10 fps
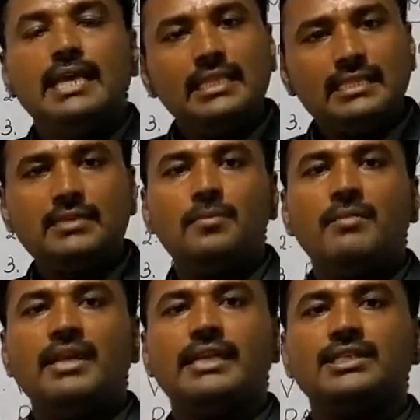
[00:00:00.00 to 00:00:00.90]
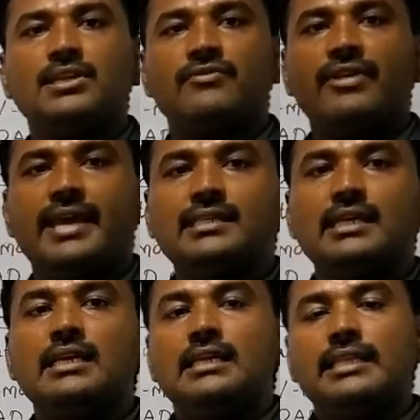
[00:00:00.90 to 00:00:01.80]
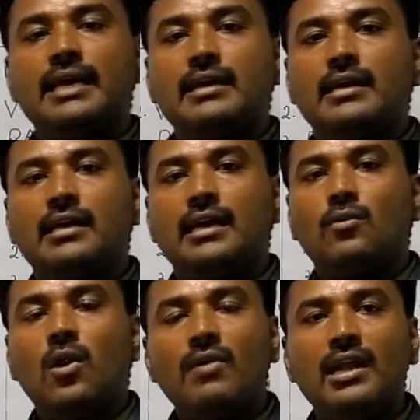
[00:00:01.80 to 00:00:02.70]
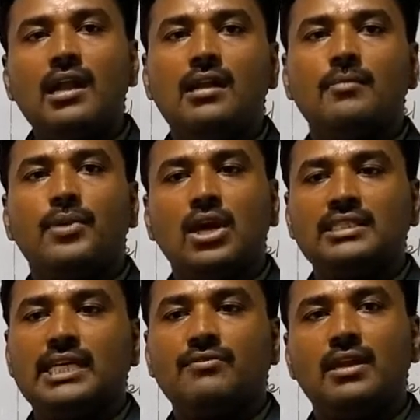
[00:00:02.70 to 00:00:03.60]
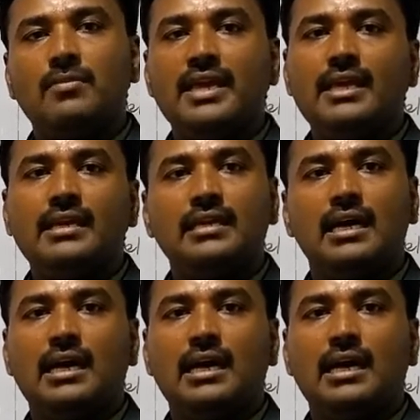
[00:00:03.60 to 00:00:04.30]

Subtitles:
In this implementation phase, the overall project will be